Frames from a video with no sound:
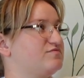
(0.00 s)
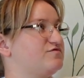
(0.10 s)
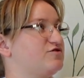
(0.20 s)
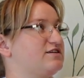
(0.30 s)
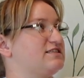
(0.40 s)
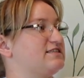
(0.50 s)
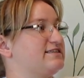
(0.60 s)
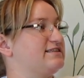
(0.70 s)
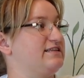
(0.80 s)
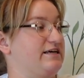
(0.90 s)
for the
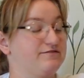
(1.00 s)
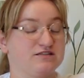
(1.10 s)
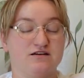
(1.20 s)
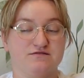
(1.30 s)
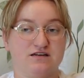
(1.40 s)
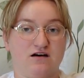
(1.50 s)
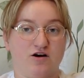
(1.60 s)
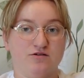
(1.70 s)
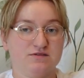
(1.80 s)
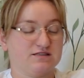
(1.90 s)
sleeves of the
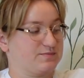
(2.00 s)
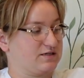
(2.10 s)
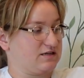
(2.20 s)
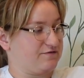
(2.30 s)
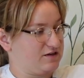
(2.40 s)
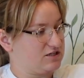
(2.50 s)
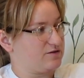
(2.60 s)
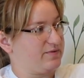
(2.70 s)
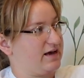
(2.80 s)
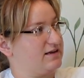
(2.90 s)
arms, because I finished
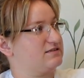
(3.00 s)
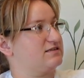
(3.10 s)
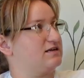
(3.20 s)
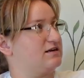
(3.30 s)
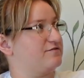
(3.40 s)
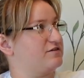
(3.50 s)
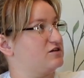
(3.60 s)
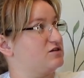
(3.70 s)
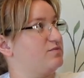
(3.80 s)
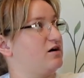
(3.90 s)
the pants and then I
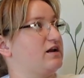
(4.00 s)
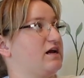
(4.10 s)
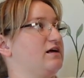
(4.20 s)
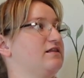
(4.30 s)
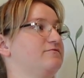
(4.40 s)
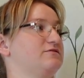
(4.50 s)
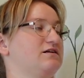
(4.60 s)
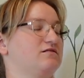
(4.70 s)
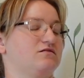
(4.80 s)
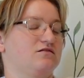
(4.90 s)
finished the body, and then was
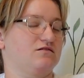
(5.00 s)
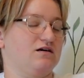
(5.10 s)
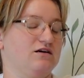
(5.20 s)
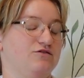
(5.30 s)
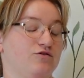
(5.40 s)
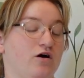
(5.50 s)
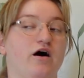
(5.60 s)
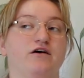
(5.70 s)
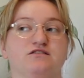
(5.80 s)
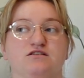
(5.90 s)
like, I do
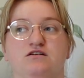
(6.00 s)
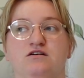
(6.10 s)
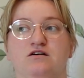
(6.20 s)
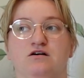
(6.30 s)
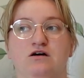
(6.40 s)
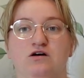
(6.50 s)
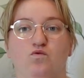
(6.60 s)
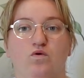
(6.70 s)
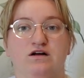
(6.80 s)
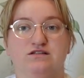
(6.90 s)
not
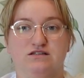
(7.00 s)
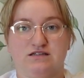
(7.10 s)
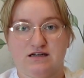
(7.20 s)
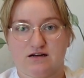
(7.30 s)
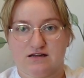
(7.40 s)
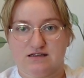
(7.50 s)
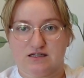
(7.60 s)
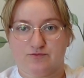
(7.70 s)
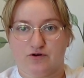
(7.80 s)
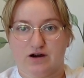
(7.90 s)
want to knit on this
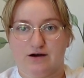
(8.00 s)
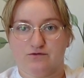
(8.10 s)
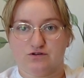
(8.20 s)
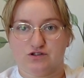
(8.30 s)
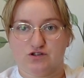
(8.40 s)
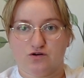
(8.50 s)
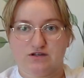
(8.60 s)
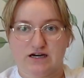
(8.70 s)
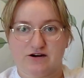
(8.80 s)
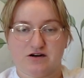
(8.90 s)
anymore. I was so
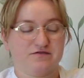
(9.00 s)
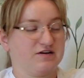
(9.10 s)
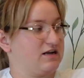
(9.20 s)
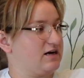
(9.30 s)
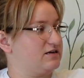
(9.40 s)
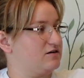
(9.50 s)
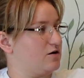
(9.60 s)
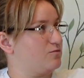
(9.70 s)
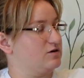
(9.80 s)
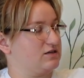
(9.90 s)
tired of it. I did
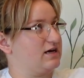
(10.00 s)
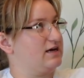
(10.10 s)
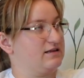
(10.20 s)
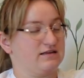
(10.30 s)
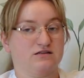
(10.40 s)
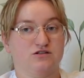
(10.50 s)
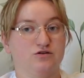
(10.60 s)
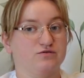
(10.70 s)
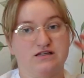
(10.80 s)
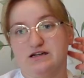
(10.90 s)
not want anything to
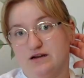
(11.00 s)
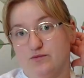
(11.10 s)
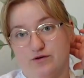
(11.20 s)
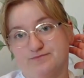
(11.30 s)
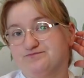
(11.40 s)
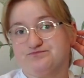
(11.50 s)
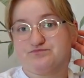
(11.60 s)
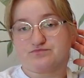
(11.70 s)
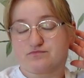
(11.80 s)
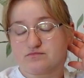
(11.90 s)
do with it anymore.
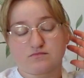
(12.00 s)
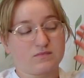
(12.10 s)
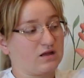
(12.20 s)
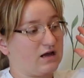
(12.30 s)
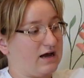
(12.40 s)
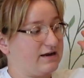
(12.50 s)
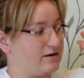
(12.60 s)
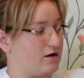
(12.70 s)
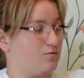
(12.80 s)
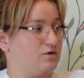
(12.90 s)
I did
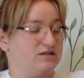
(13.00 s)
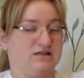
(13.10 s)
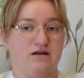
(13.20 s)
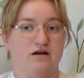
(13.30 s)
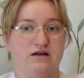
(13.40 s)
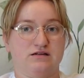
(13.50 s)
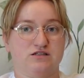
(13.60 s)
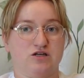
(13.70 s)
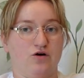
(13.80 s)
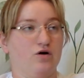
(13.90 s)
not want to knit on it.
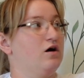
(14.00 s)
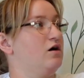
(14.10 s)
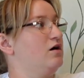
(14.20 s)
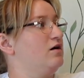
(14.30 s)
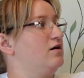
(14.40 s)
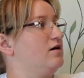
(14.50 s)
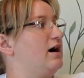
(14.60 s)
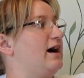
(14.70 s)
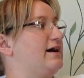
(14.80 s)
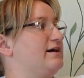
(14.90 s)
So
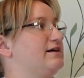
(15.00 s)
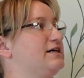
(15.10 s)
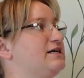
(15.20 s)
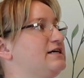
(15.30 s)
I